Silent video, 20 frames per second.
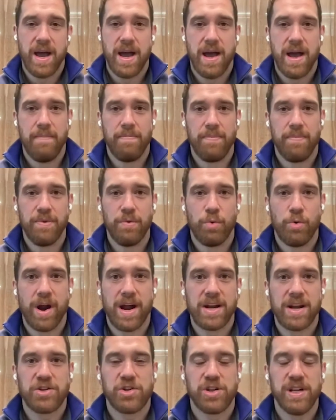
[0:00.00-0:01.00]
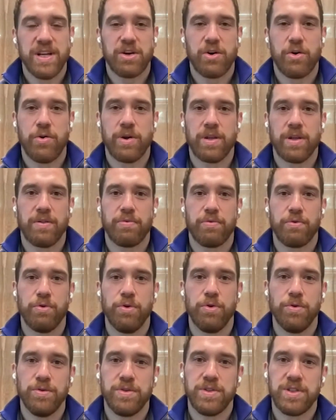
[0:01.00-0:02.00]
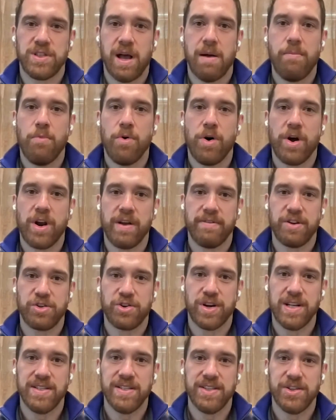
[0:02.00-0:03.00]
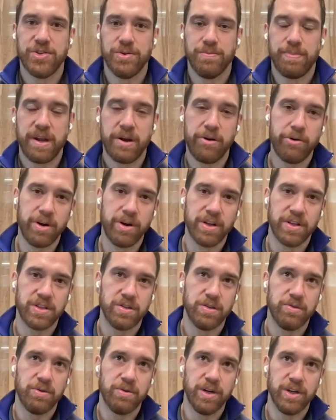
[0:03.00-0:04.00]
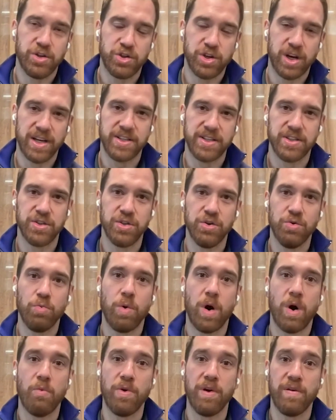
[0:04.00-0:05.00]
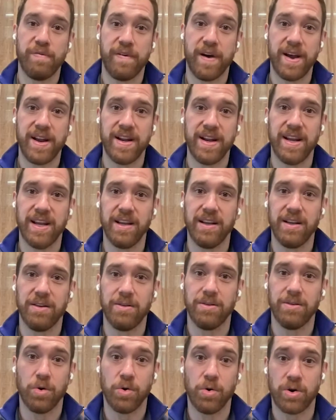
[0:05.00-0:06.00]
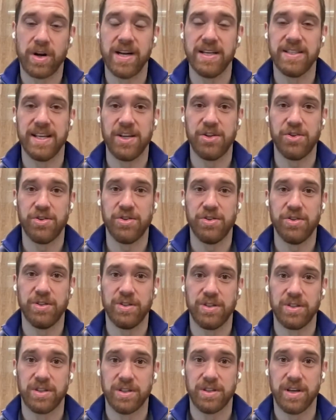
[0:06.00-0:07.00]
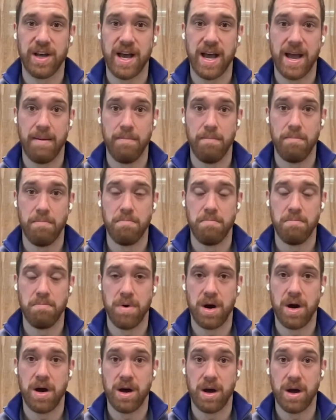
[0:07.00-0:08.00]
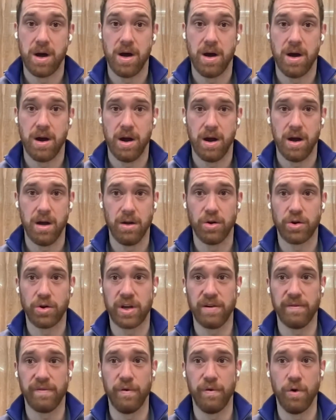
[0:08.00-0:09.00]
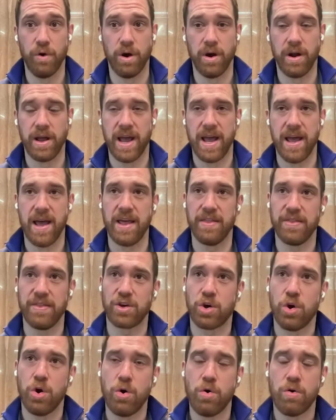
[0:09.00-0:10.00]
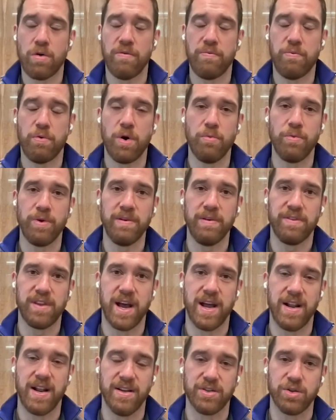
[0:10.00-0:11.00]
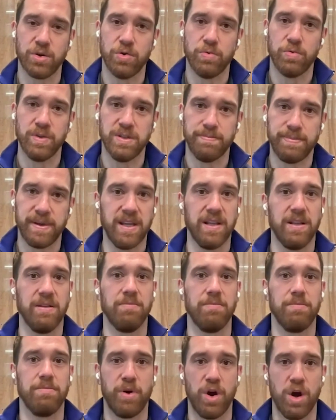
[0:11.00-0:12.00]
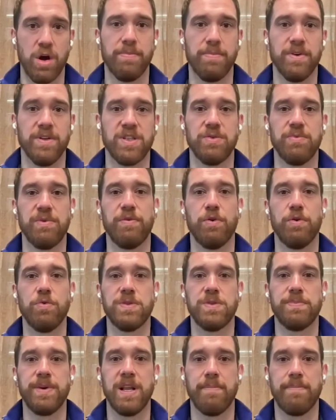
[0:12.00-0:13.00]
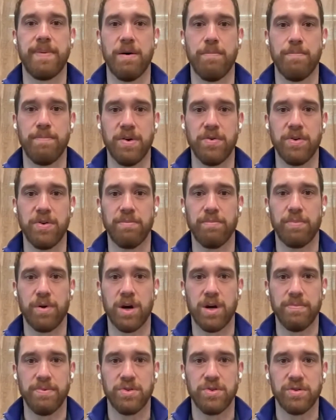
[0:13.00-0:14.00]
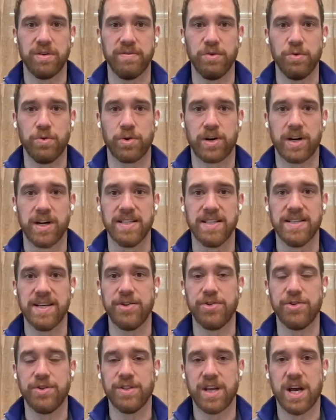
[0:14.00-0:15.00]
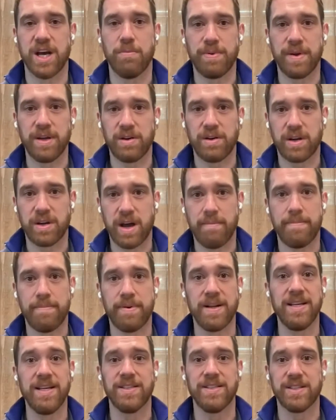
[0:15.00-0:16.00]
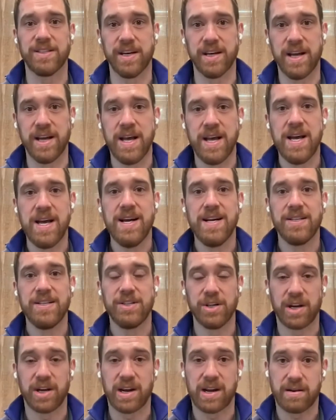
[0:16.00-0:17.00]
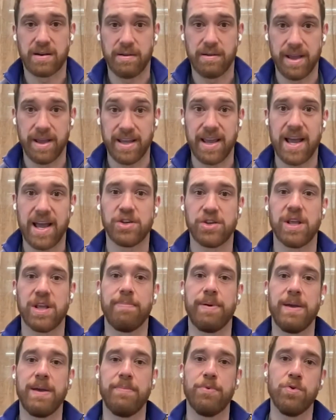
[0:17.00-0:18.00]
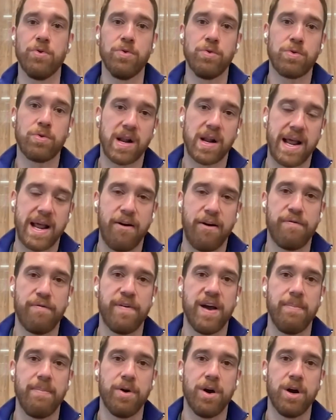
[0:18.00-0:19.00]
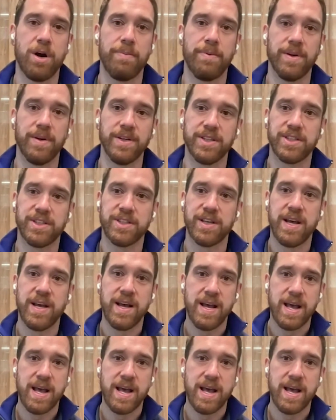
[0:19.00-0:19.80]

um, we're actually going through somewhat of a transition period to adjust to what we're finding organizations um, are, are, are, looking for. At, at, the core of what we've done has always been purpose. So we've always been about building purpose driven organizations, helping companies to, to engage their people, clarify purpose,